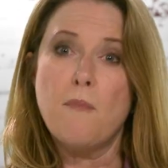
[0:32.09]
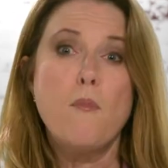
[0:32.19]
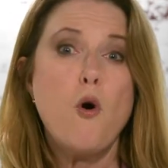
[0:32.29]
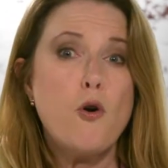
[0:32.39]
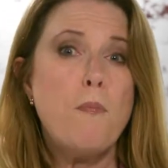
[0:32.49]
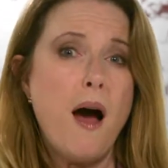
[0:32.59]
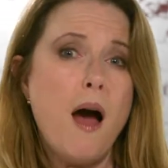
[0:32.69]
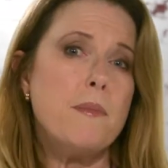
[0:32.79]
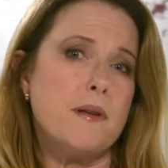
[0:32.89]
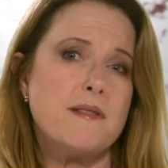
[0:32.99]
More
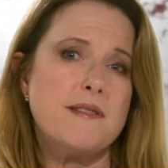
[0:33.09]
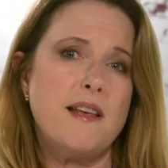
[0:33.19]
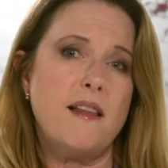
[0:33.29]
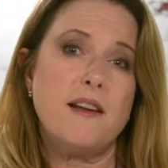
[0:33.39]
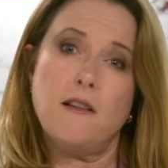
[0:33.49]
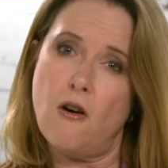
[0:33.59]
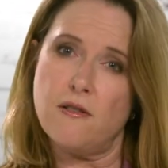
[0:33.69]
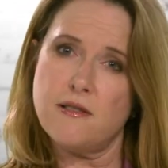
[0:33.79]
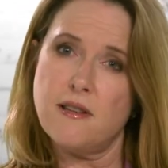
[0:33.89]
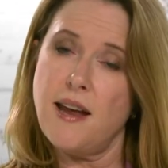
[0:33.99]
apartments sell at a
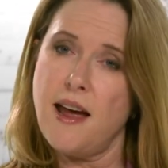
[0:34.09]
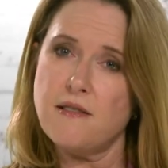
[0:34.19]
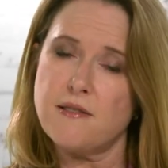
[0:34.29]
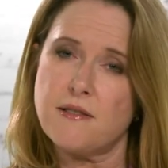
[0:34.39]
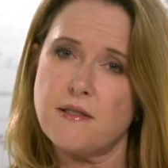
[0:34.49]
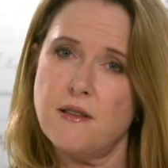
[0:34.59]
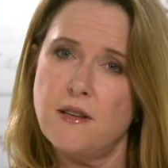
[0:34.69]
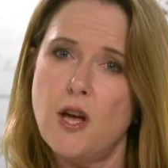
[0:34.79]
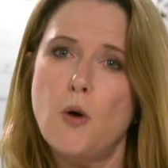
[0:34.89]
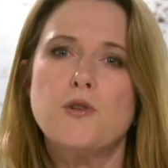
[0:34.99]
loss than houses,
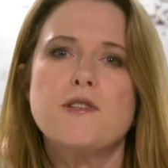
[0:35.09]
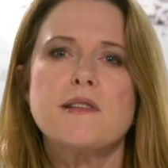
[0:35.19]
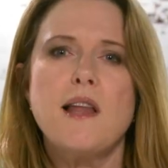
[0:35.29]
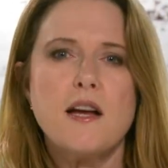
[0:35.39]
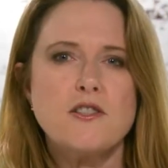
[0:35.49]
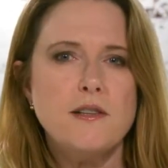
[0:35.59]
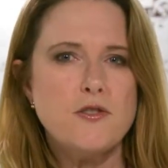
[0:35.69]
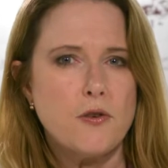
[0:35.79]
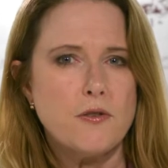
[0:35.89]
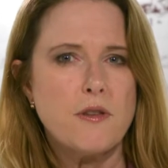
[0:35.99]
which is largely
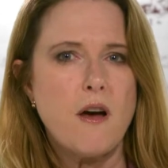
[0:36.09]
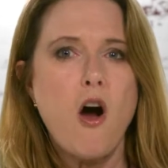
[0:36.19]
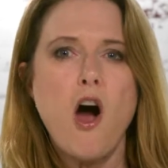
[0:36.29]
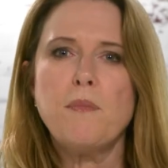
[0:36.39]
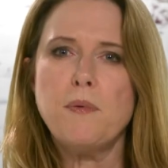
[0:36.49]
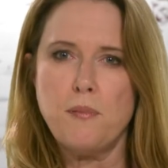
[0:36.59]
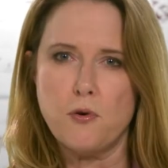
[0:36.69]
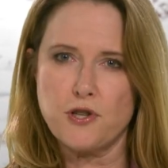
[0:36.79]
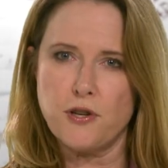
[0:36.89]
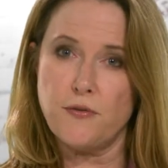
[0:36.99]
due to the high
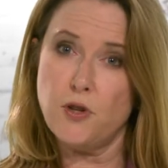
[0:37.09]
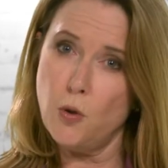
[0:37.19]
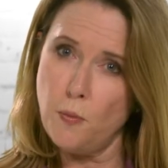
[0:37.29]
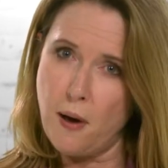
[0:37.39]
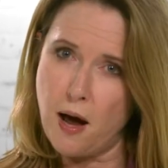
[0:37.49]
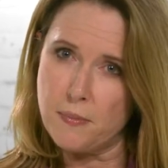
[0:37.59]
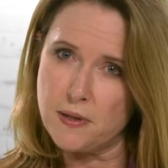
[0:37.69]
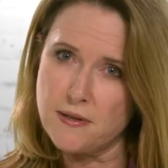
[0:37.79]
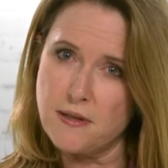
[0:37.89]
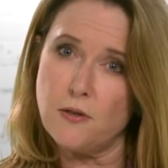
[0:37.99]
proportion of new
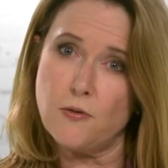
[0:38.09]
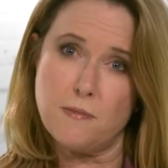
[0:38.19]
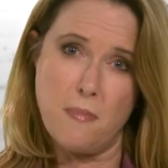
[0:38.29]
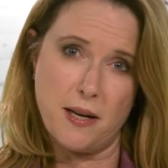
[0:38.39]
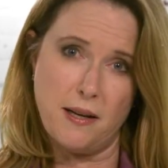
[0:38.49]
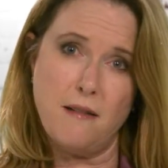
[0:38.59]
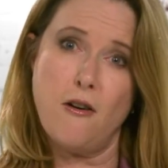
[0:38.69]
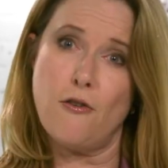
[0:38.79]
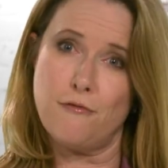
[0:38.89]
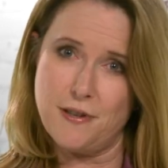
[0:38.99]
apartments that lose money
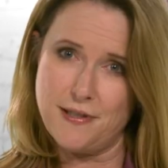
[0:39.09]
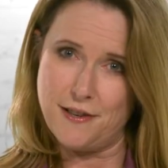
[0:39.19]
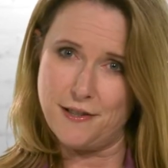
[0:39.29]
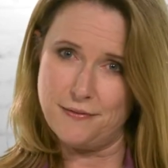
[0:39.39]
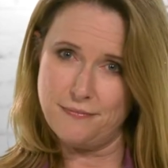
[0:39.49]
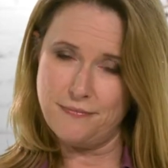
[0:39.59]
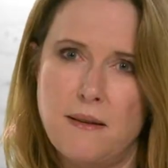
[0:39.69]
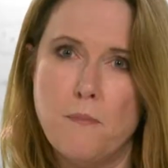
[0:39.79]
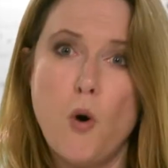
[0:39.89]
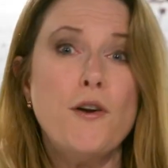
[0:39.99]
on resale.
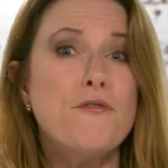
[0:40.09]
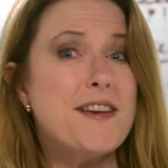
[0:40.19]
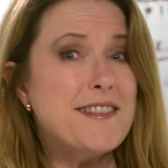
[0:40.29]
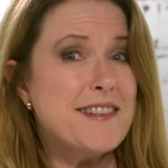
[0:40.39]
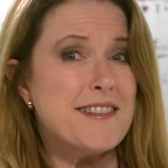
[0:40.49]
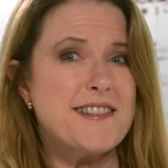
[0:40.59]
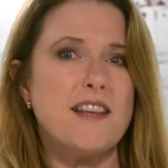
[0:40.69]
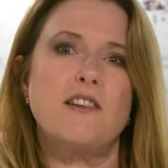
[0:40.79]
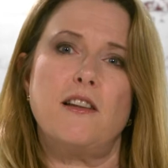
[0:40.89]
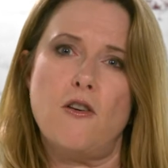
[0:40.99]
More investors
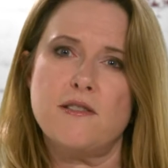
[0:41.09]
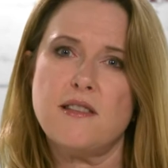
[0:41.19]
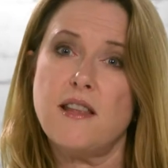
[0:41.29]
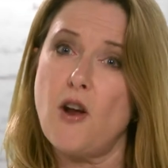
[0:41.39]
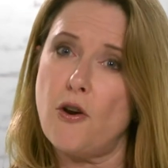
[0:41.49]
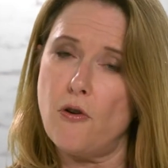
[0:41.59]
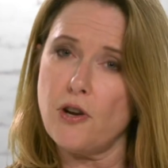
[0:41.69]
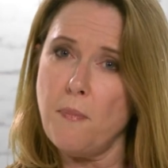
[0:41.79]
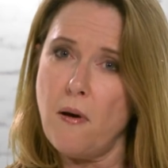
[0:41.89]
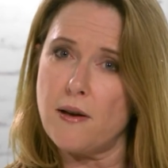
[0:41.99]
sell at a loss than
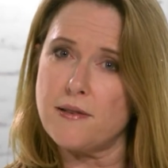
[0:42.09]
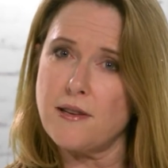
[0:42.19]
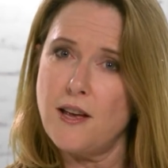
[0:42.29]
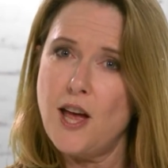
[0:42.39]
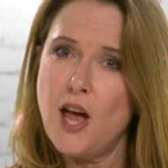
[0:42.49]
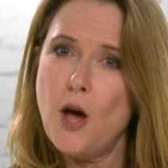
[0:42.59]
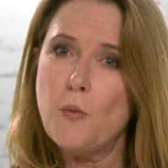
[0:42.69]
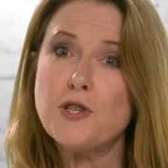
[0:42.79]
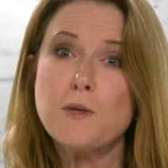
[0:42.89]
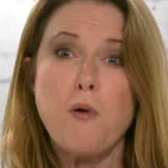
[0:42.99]
owner-occupiers,
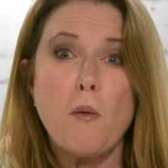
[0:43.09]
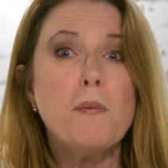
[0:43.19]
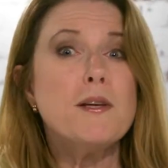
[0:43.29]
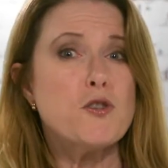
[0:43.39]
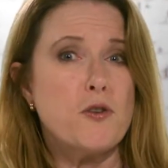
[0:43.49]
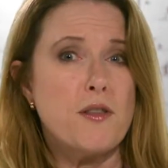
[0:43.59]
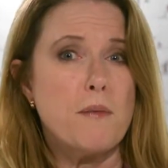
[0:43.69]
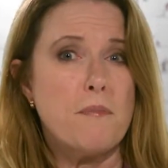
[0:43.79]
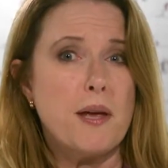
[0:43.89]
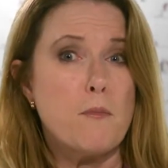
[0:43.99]
which is probably due to
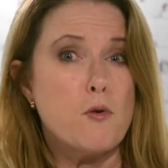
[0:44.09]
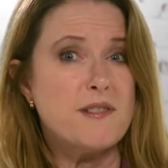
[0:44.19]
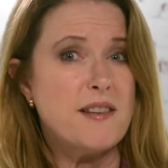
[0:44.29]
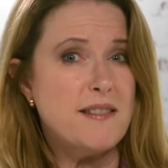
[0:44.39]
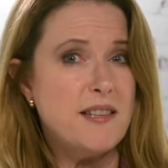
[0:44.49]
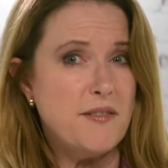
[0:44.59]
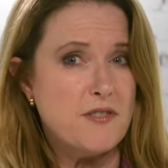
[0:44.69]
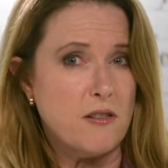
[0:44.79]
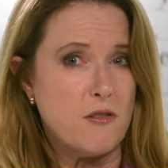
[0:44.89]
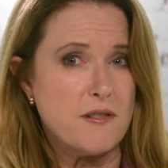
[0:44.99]
them being more sensitive
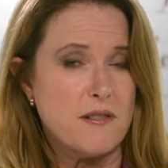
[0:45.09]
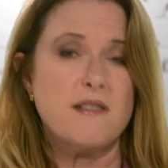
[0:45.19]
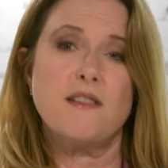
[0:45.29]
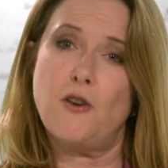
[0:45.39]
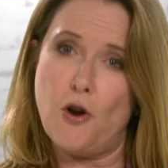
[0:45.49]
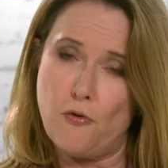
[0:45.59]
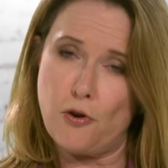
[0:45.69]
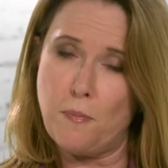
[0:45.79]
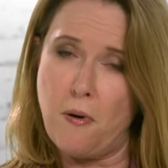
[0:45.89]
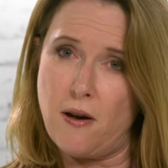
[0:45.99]
to losses than
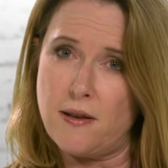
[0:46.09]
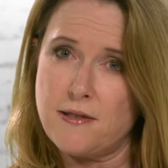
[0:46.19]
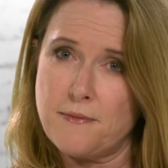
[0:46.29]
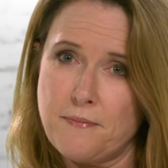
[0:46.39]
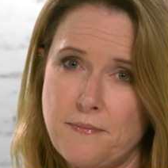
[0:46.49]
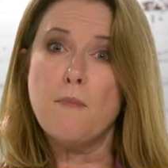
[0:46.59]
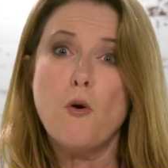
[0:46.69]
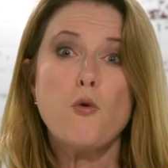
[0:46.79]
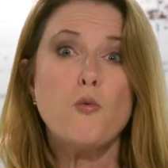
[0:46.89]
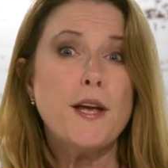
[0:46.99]
owner-occupiers.
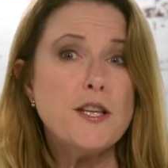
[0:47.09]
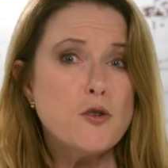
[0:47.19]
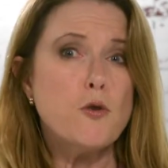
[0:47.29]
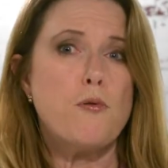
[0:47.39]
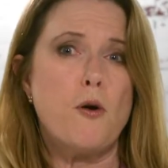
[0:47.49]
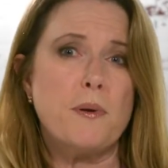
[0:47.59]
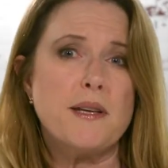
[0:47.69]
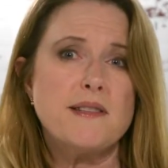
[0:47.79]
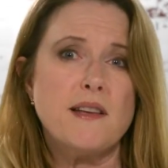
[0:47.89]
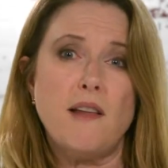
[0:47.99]
More regional
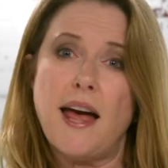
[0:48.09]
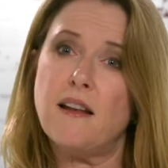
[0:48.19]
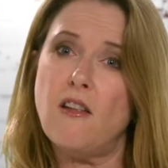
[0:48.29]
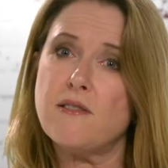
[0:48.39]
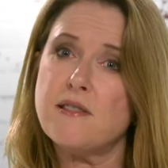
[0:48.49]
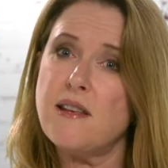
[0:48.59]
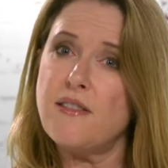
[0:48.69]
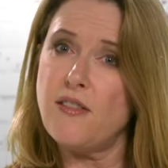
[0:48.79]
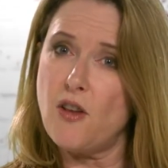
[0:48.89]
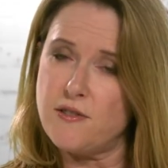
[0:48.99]
properties sell at a loss
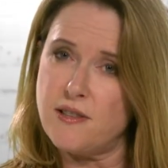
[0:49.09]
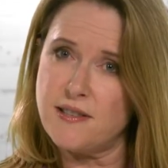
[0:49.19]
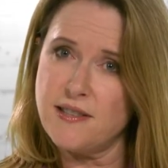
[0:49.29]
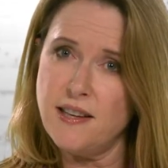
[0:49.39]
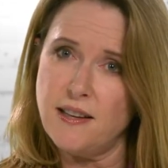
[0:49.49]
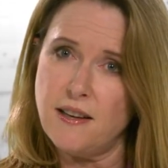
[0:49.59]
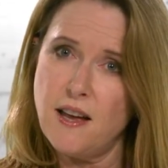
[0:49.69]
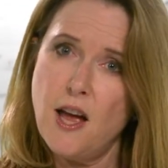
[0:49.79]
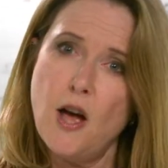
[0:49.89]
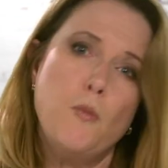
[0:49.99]
than those in the city,
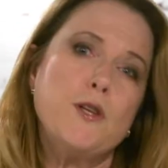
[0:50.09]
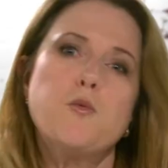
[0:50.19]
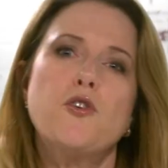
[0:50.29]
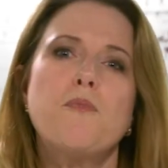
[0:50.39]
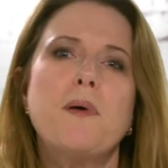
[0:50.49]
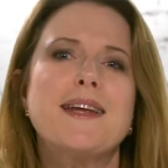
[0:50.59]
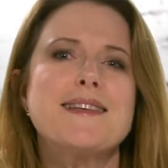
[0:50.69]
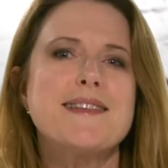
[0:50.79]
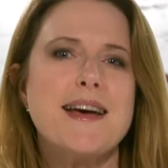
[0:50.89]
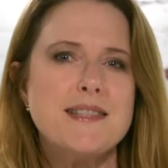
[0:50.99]
which would have been
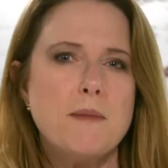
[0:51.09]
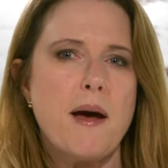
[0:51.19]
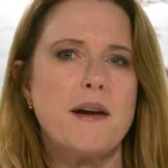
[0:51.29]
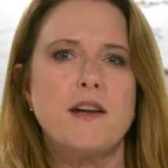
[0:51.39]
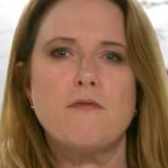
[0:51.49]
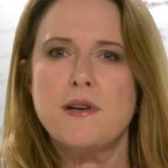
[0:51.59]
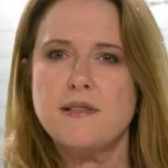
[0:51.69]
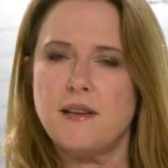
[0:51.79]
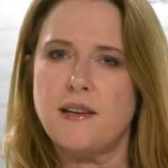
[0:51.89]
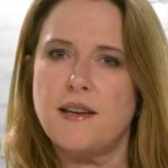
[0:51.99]
exacerbated in
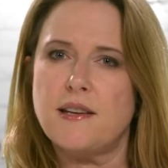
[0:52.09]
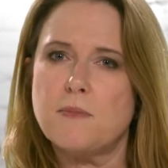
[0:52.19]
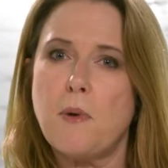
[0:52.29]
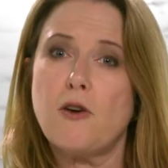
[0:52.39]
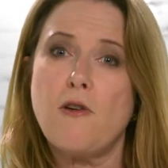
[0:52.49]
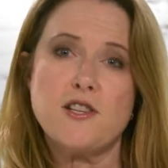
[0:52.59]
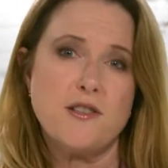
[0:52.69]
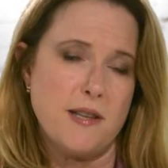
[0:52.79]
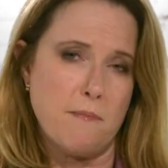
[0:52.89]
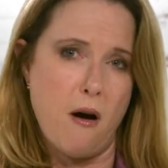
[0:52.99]
recent years by
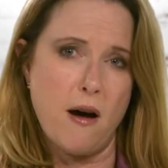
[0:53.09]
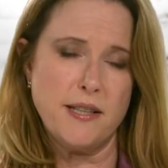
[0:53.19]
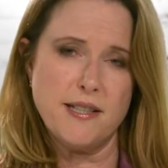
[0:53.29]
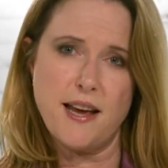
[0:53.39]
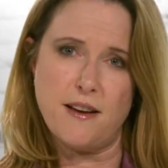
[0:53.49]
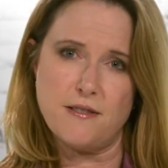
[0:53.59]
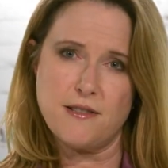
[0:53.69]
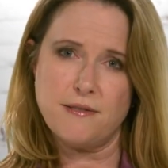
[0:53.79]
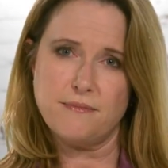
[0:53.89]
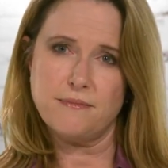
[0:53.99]
crashes in mining towns.